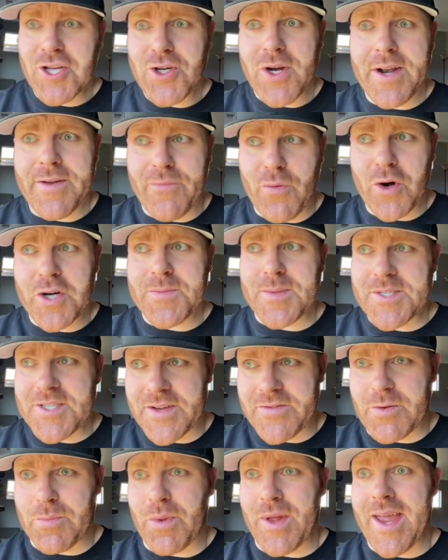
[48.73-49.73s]
try to force myself
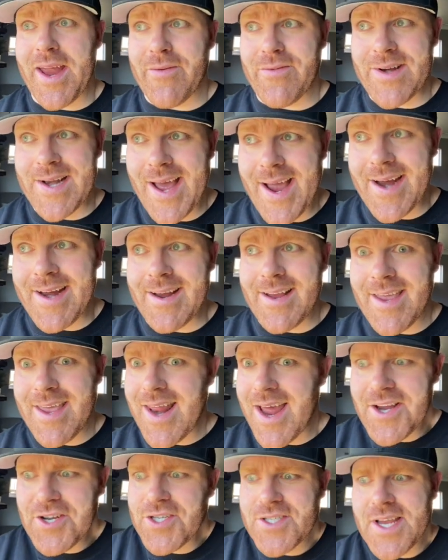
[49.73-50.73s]
to play every night, and
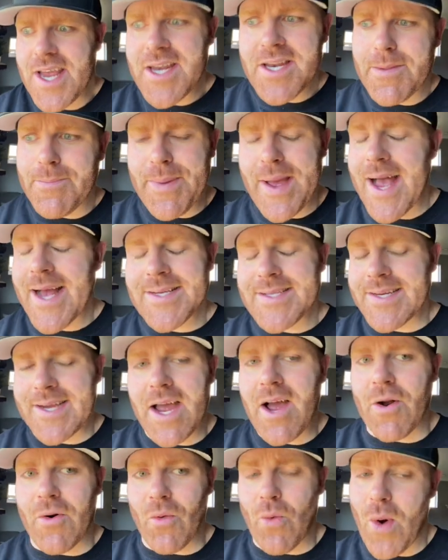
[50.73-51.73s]
I just end up passing
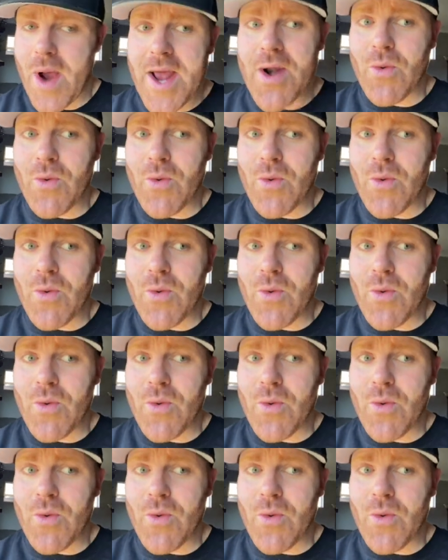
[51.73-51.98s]
out right